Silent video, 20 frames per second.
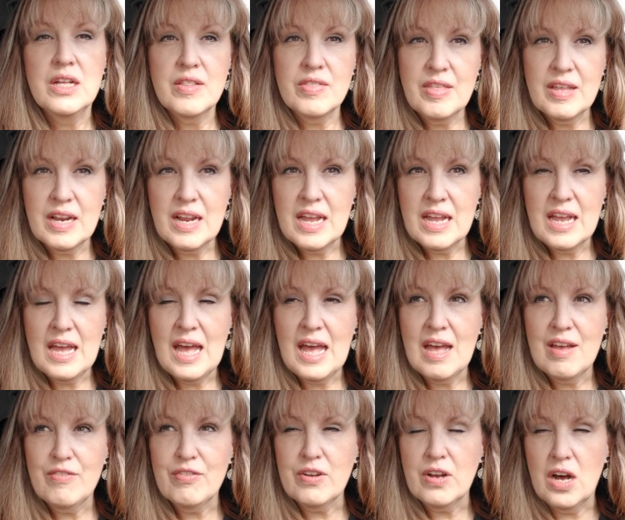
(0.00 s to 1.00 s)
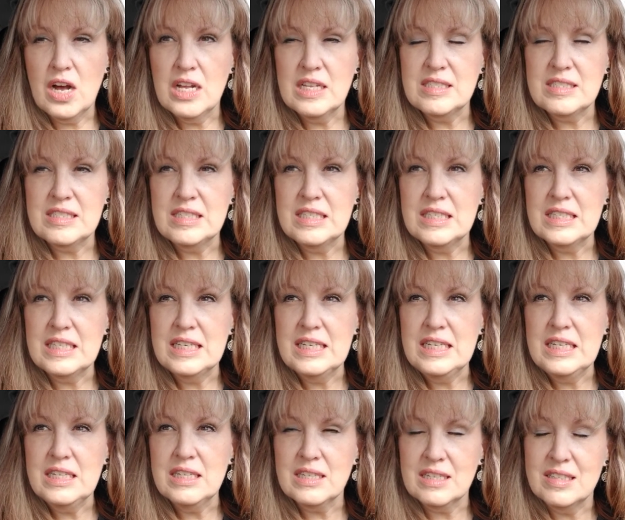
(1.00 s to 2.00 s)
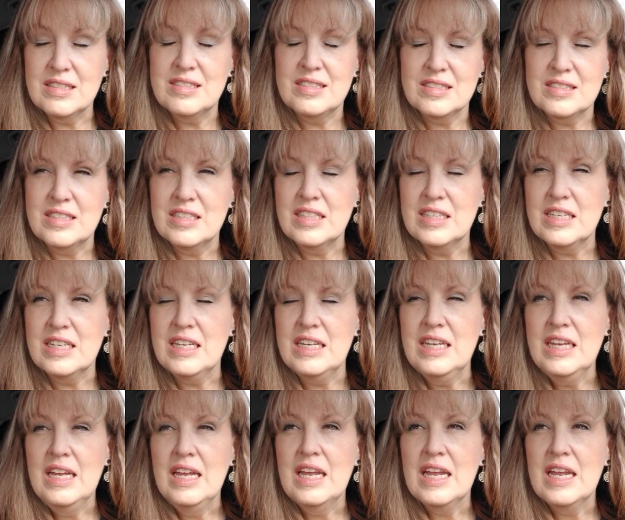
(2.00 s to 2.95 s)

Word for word: that I have constantly, consistently,